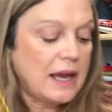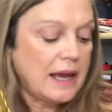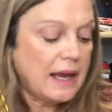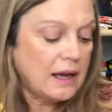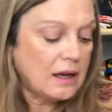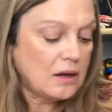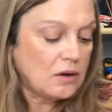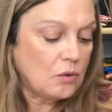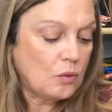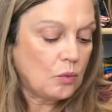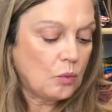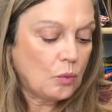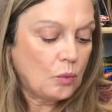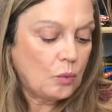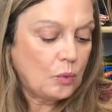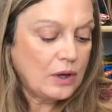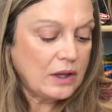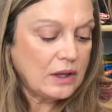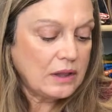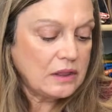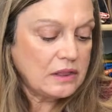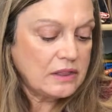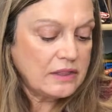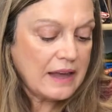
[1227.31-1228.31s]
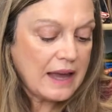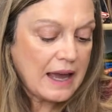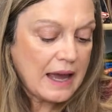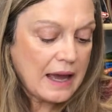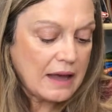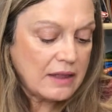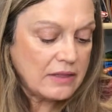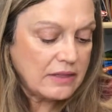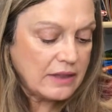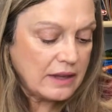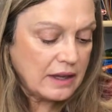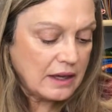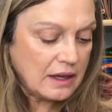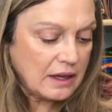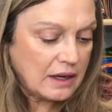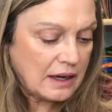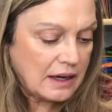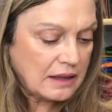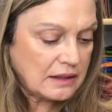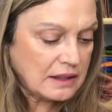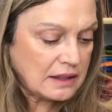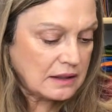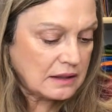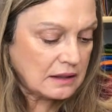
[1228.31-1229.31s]
And with that, then,
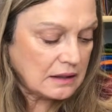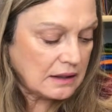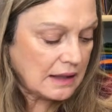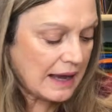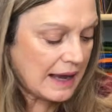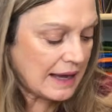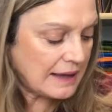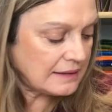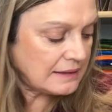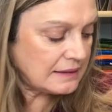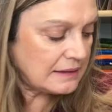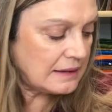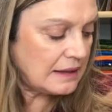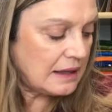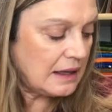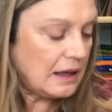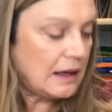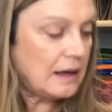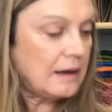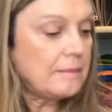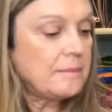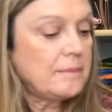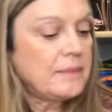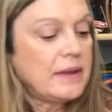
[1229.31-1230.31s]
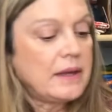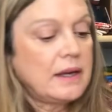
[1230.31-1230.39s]
I think the last thing